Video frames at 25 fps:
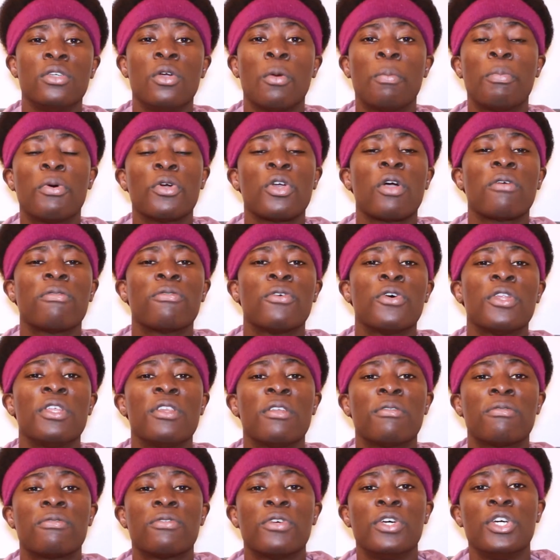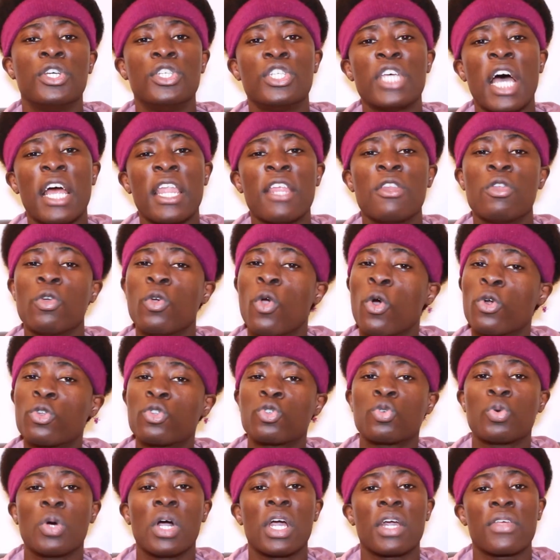You put your food in the fridge and then you go
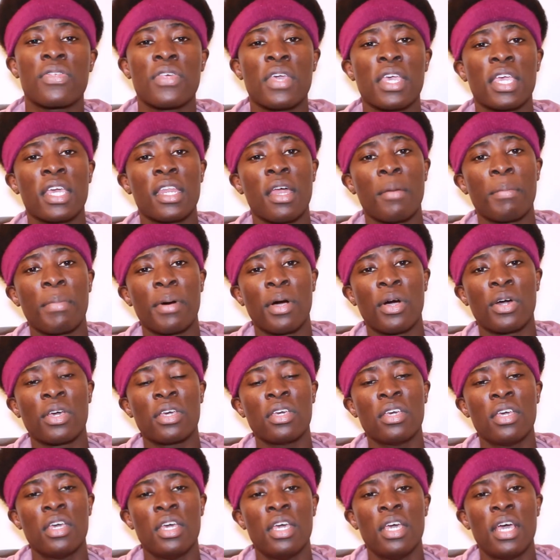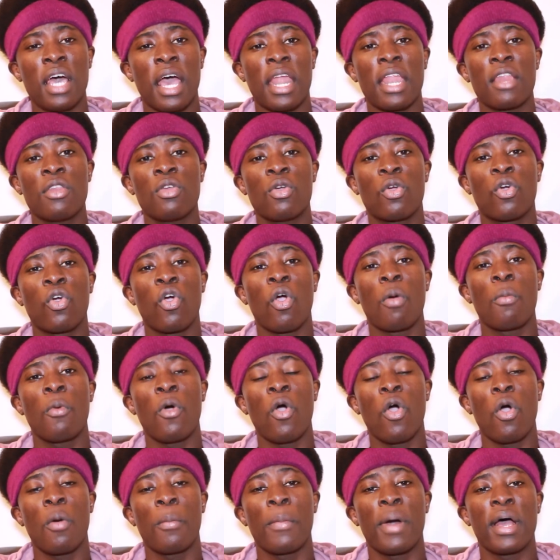to work thinking about it, and then you come
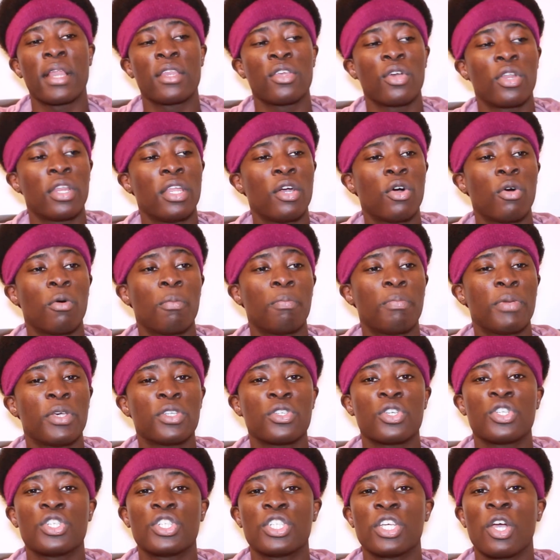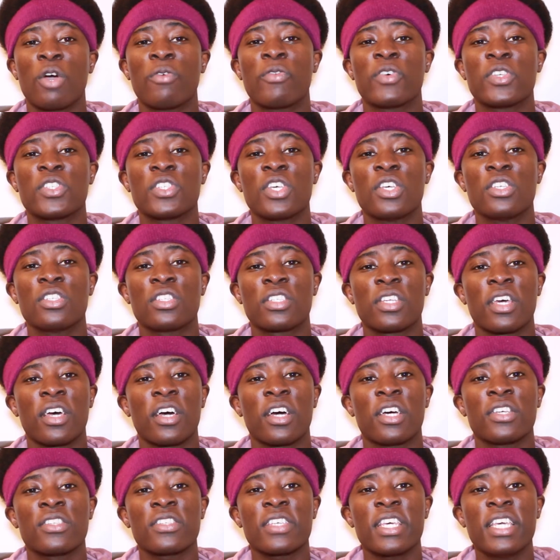home and your little piece of shit of a sister
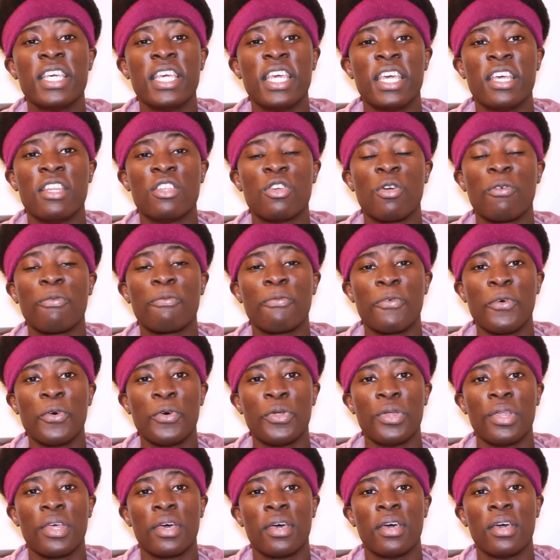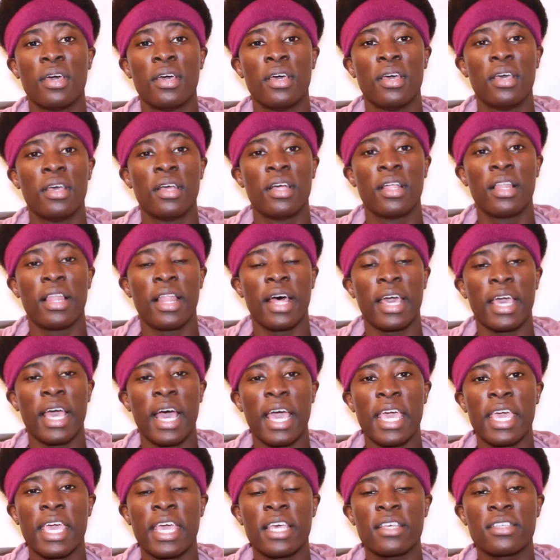has eaten your food.
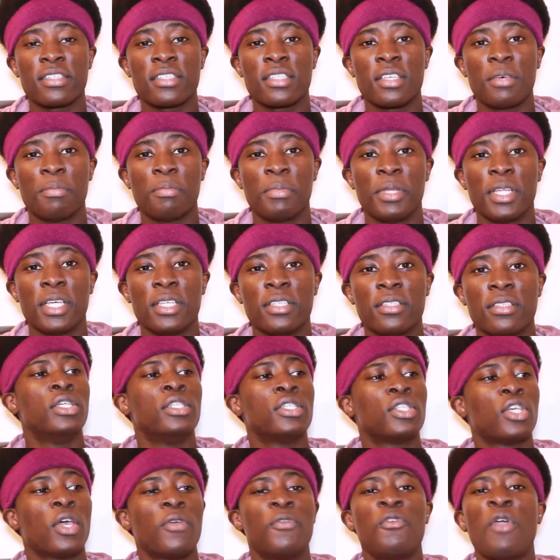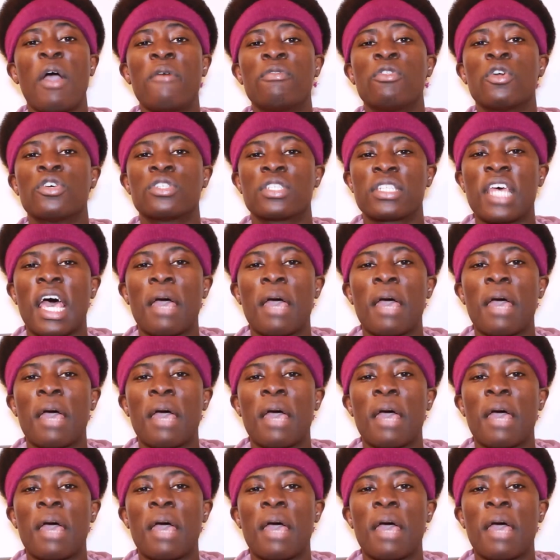I hate siblings. So if you have those